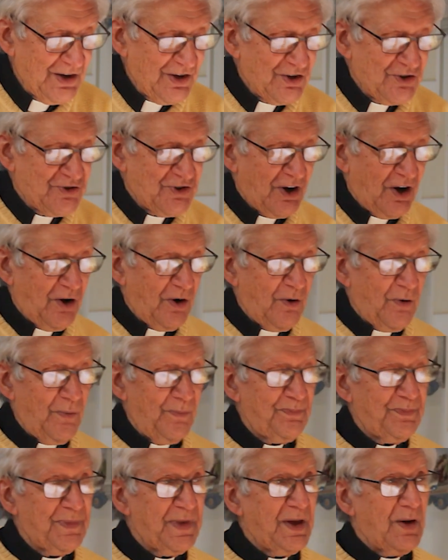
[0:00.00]

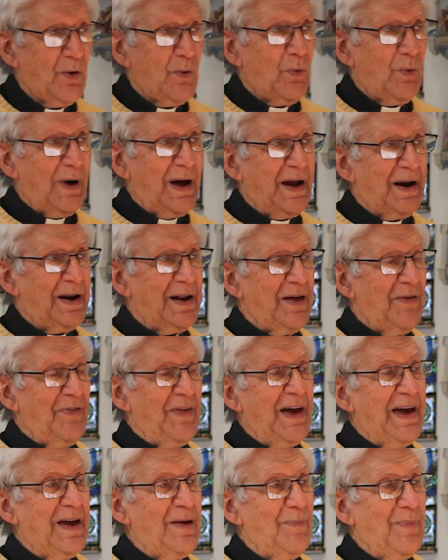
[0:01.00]
So when
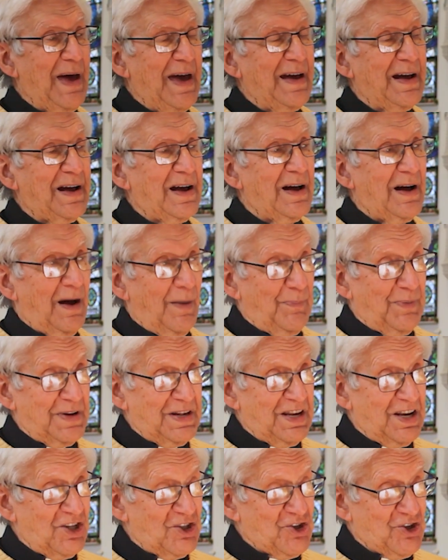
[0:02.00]
they make a
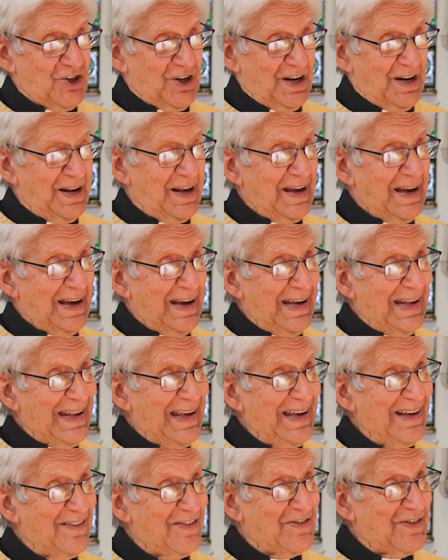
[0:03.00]
petition in
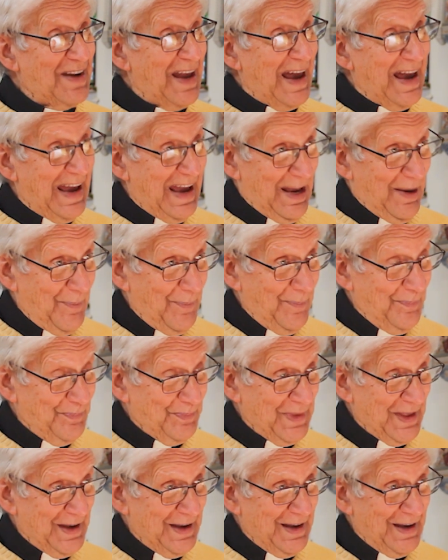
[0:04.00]
his name,
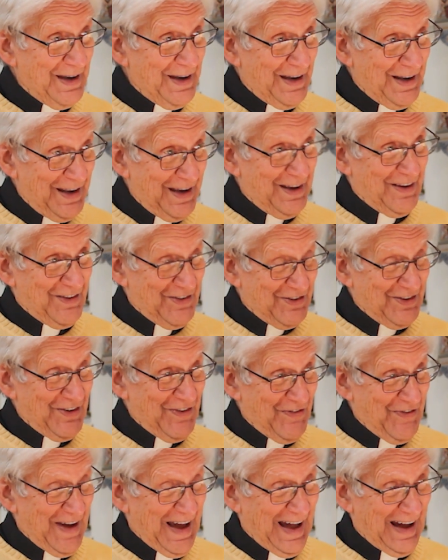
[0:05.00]
it is,
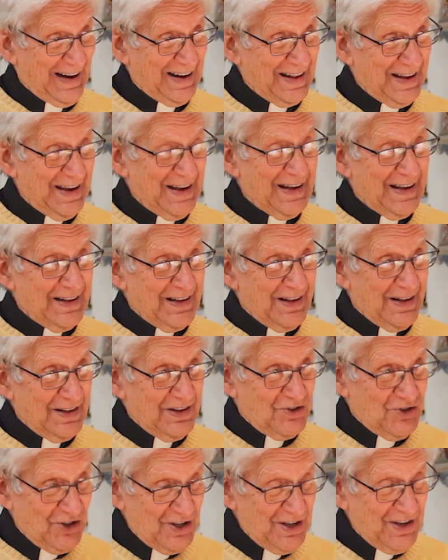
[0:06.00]
in fact,
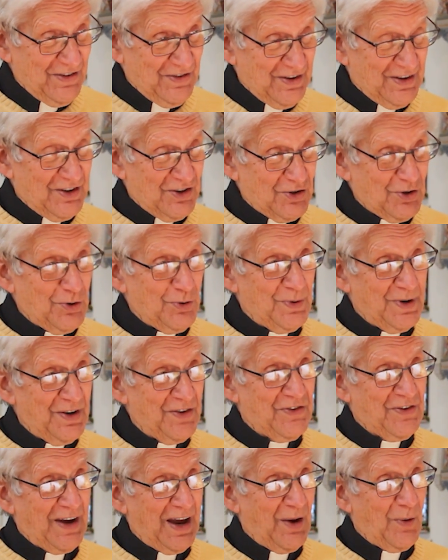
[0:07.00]
Jesus who
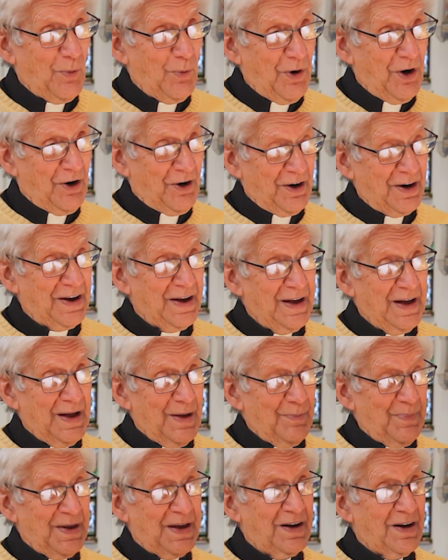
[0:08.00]
is at
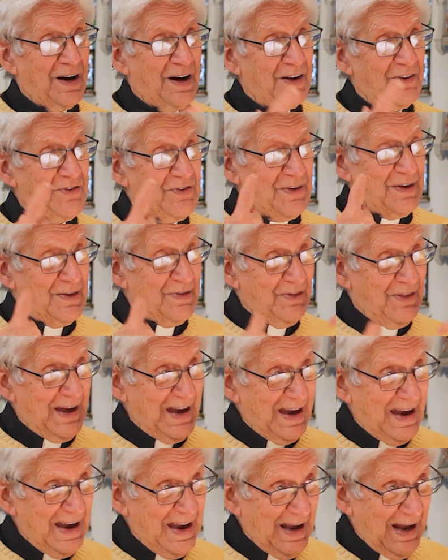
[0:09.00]
work, because
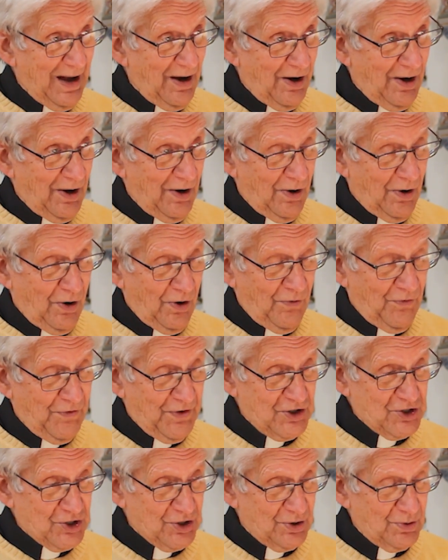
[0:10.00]
they
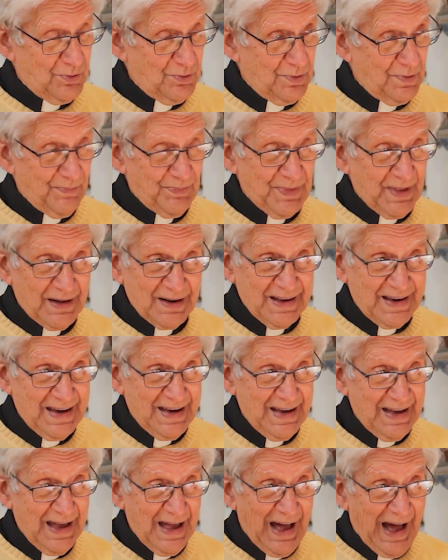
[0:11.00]

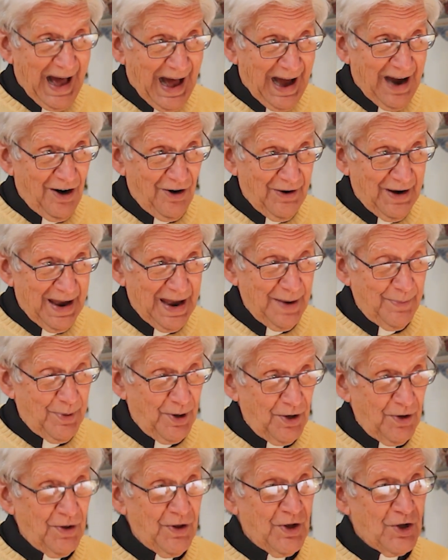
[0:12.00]
officially are
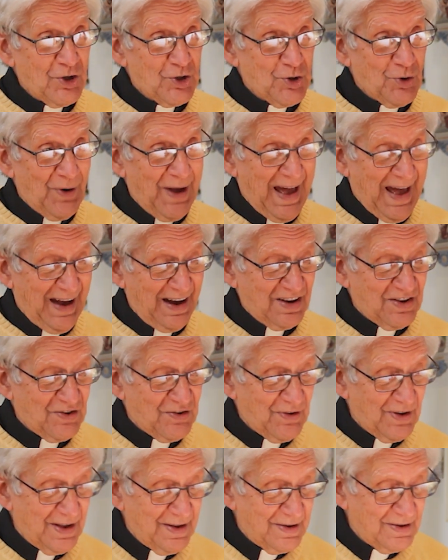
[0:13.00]
able to
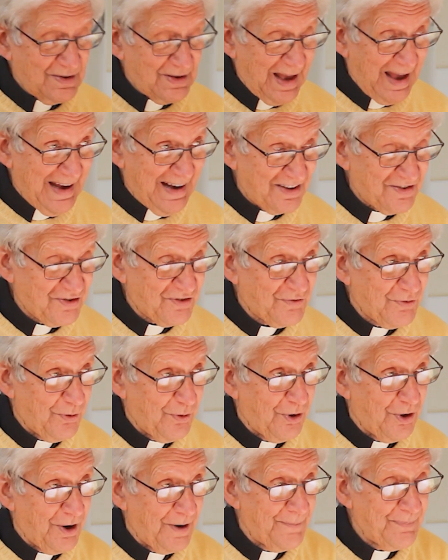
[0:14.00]
ask
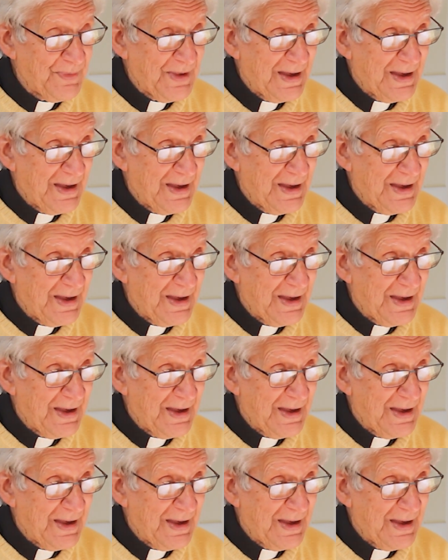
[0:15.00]
for